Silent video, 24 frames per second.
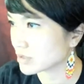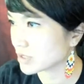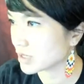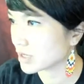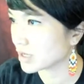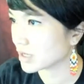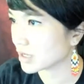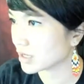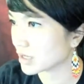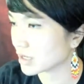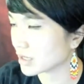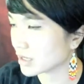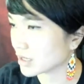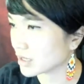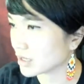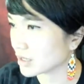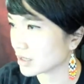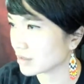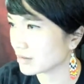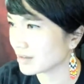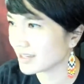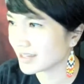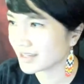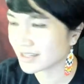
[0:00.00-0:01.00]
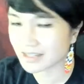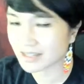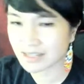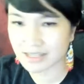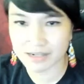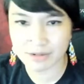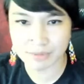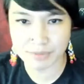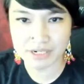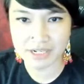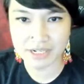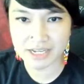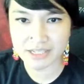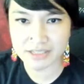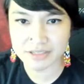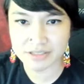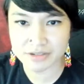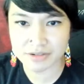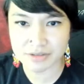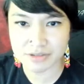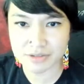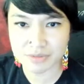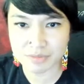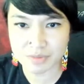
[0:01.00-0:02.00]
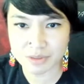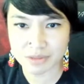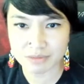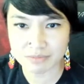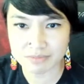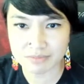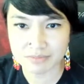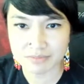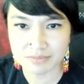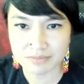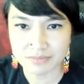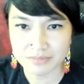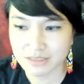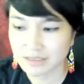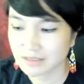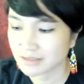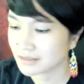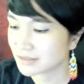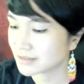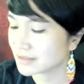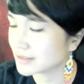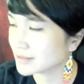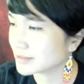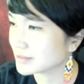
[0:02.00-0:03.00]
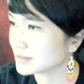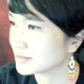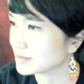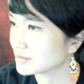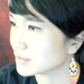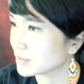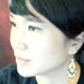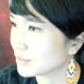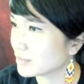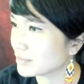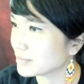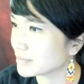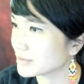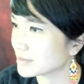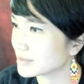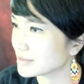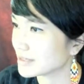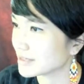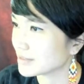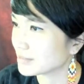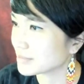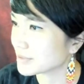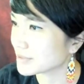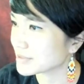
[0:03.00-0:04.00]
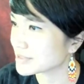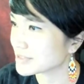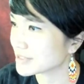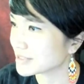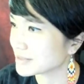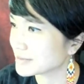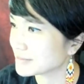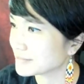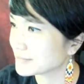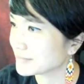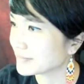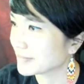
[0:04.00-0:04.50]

I kind of already answered this one. The one with the dead person.